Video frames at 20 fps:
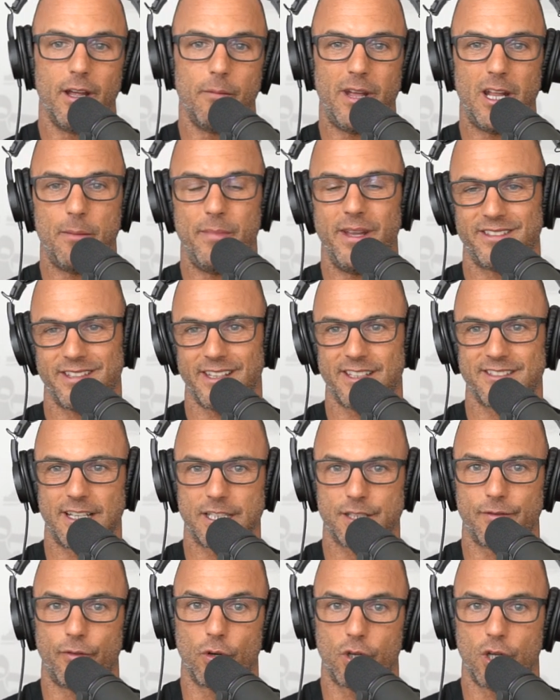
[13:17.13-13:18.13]
It made me a
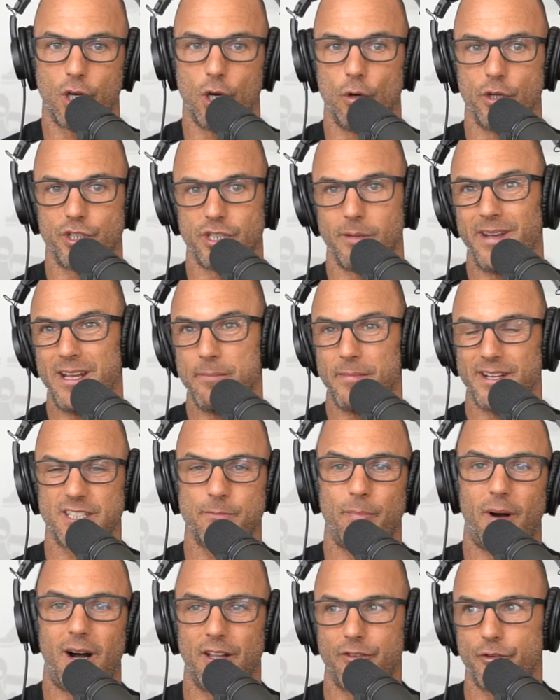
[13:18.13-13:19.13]
successful coach. I made my
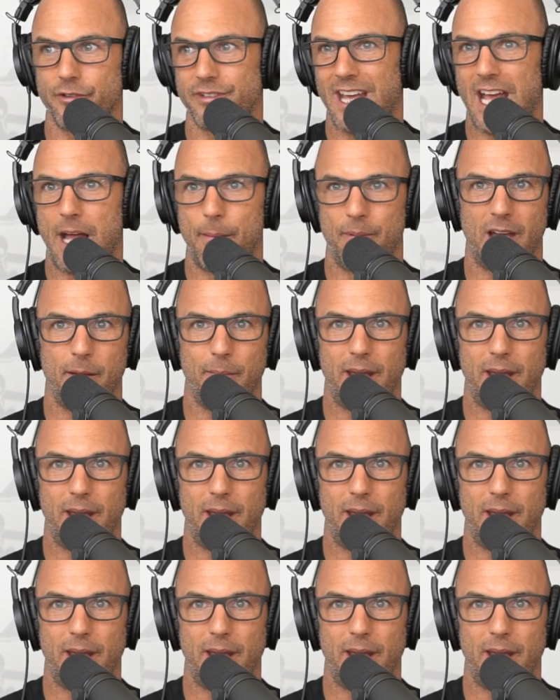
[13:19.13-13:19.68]
sponsors happy.